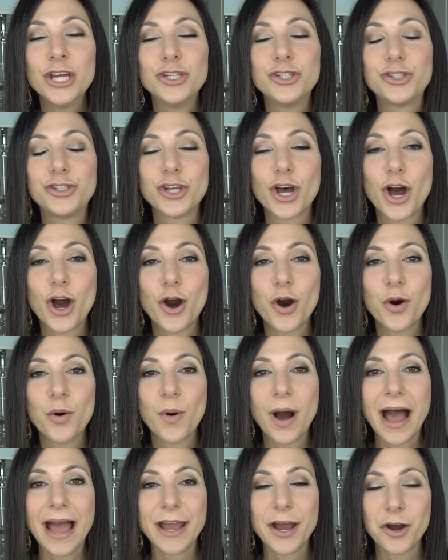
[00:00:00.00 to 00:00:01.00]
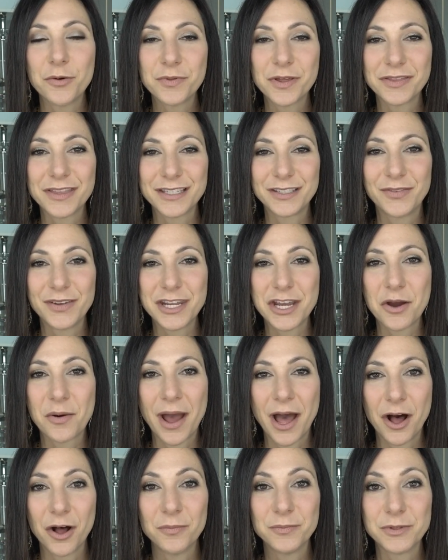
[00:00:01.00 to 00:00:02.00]
So I hope that this video
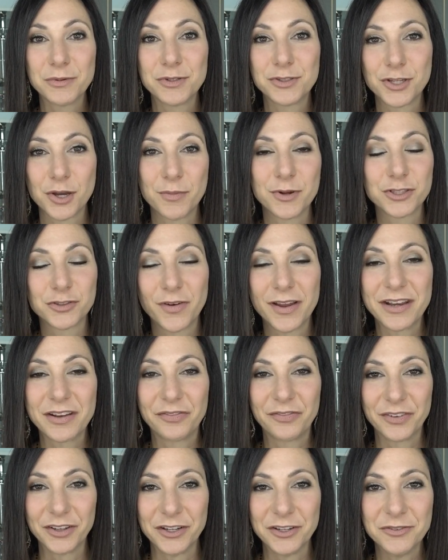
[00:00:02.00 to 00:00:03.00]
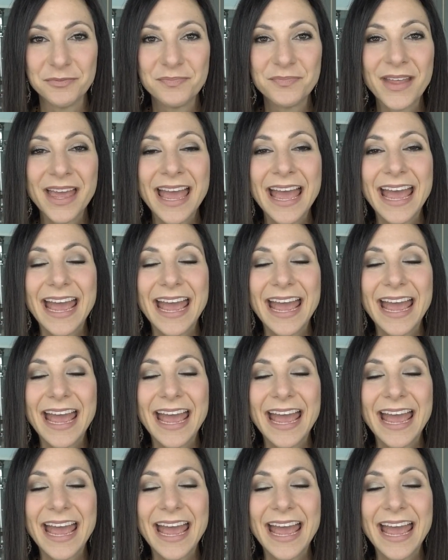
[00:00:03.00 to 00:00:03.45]
helped. It was so much fun to film.